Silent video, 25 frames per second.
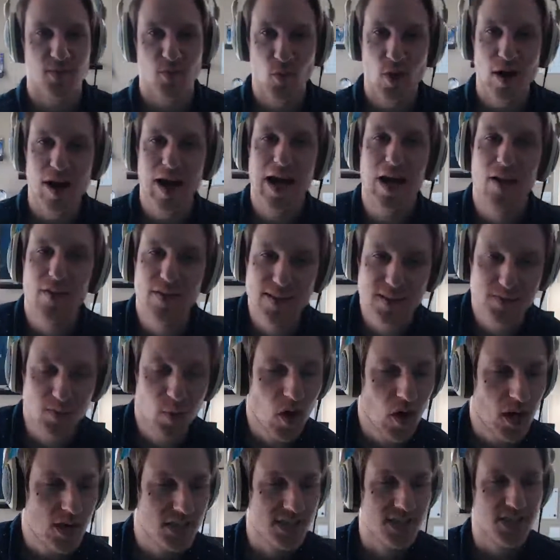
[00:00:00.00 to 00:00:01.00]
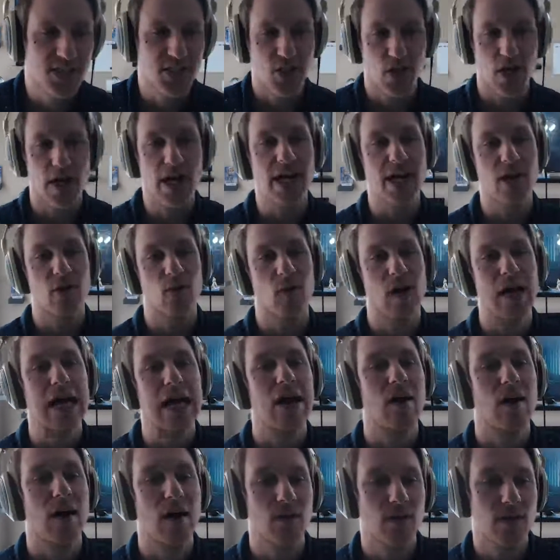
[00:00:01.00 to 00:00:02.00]
Wow, this boss is great.
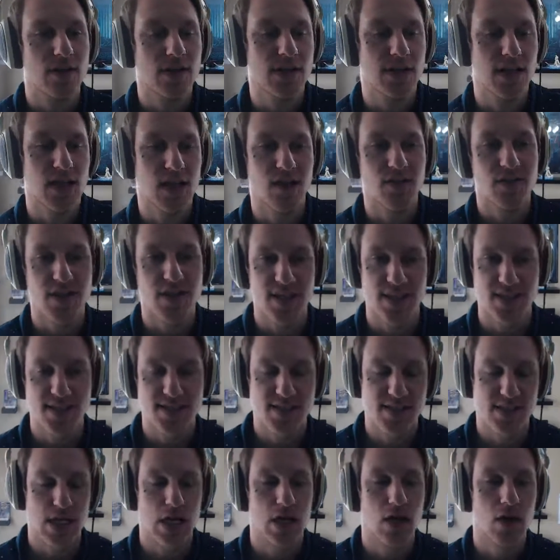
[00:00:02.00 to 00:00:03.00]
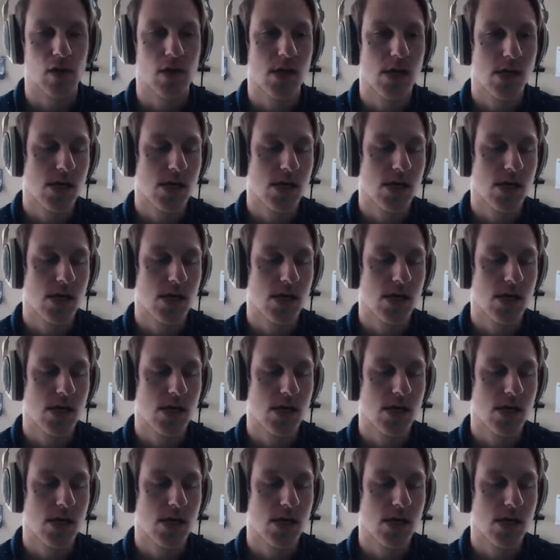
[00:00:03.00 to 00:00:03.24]
Wow, I really love this. So